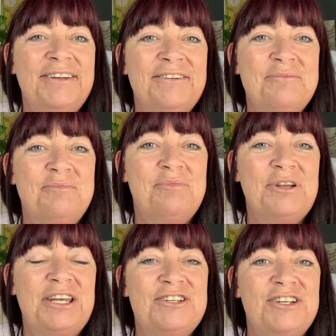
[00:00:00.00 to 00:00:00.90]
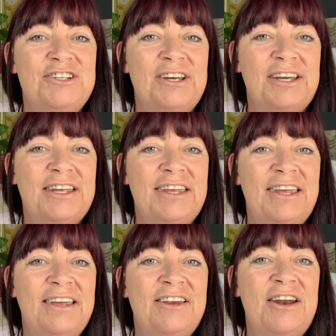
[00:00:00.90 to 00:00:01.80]
Oh,
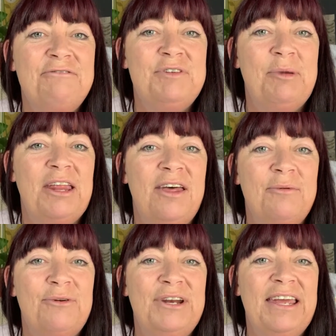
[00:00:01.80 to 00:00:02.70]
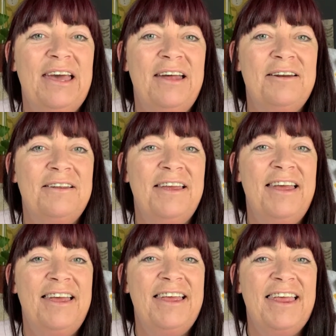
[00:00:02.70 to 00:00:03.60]
bless you, Jackie.
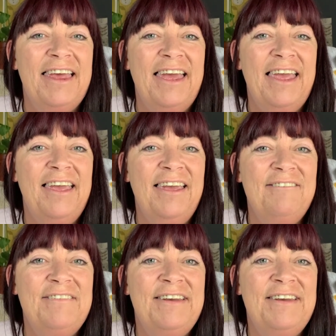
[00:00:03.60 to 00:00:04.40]
Crafty Bella, I'm going to cut.